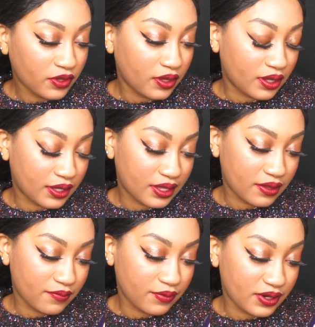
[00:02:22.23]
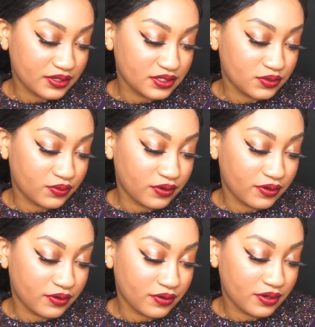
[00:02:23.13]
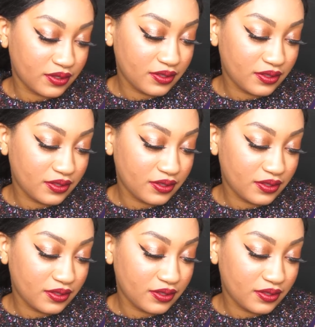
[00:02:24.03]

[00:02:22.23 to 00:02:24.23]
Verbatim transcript: I can't pronounce this word.